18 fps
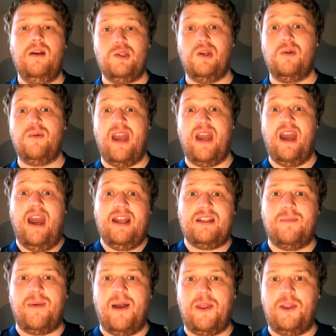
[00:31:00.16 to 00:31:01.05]
So yeah,
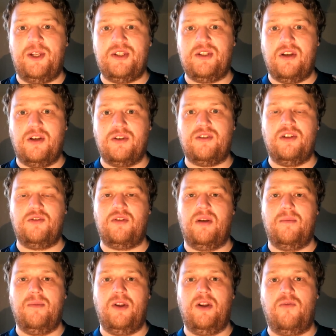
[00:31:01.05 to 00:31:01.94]
it's about the disgusting
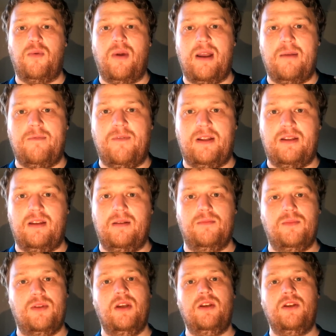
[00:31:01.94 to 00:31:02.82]
treatment of rape
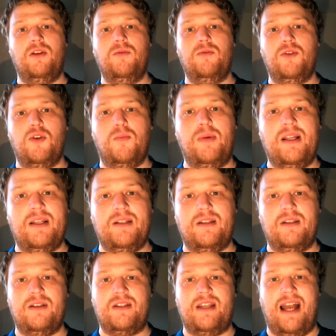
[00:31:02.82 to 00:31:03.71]
victims, you
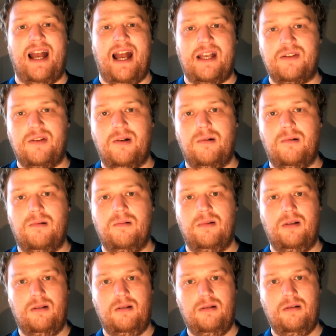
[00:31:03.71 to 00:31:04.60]
duplicitous asshole.